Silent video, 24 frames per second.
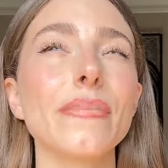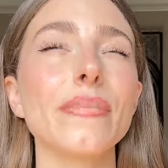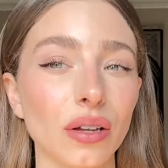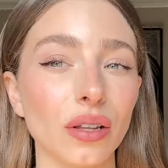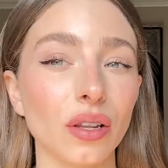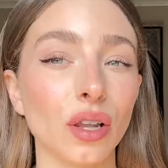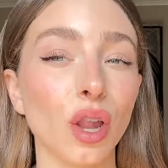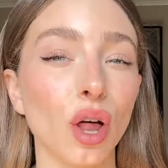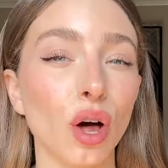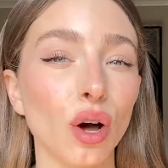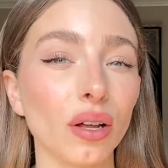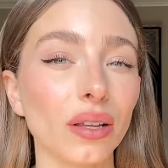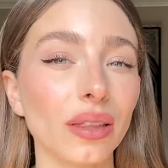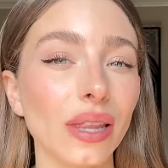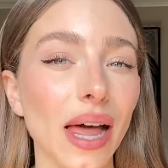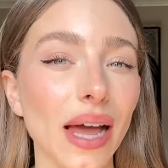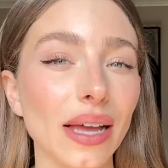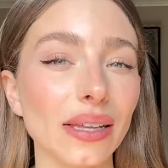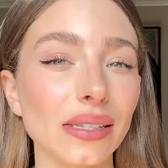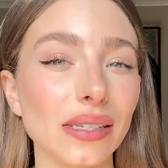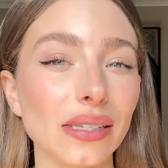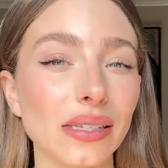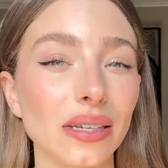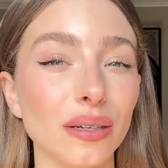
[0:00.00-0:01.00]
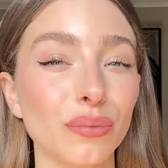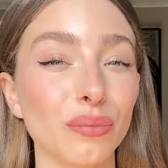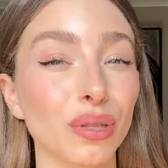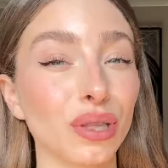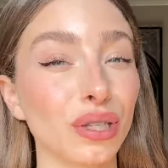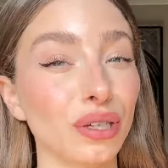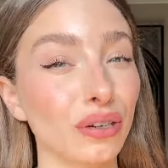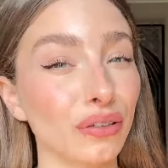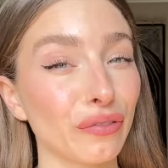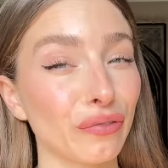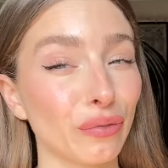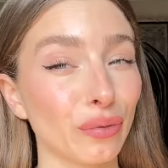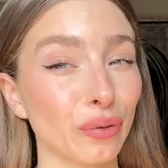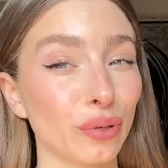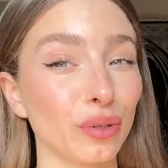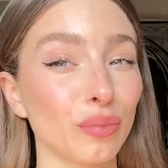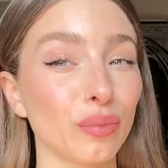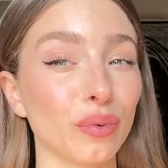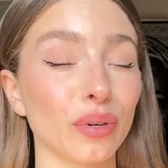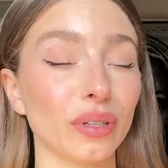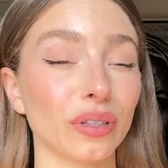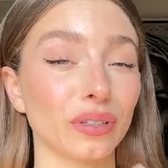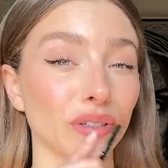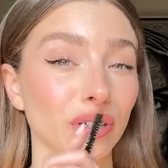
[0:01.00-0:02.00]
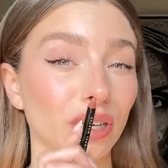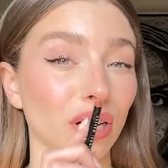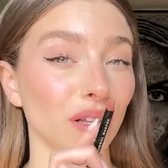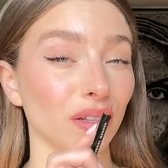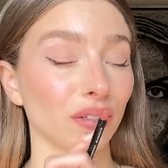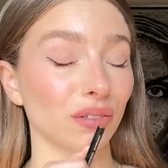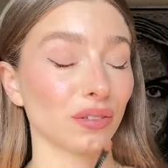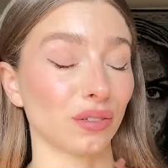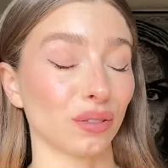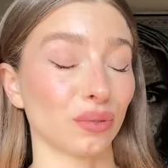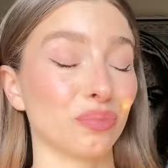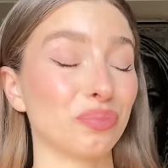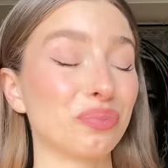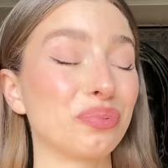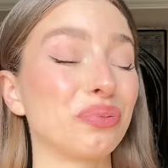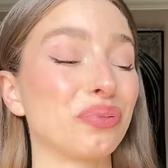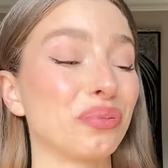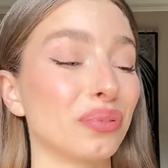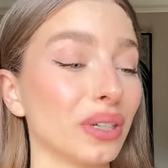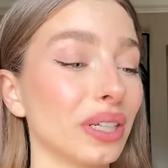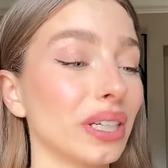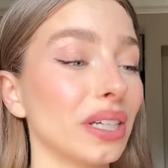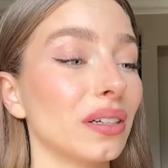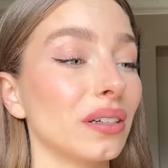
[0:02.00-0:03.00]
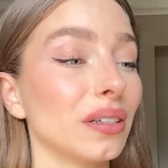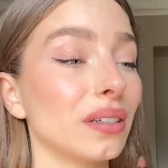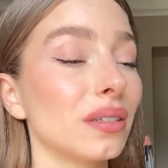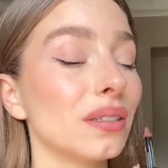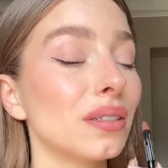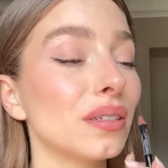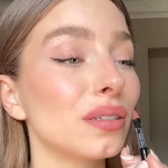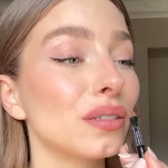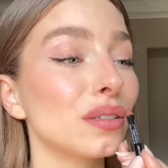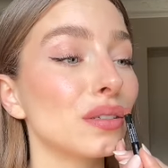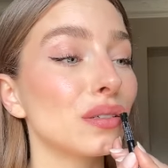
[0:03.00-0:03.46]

long lasting, but they're affordable and their colors are pretty good.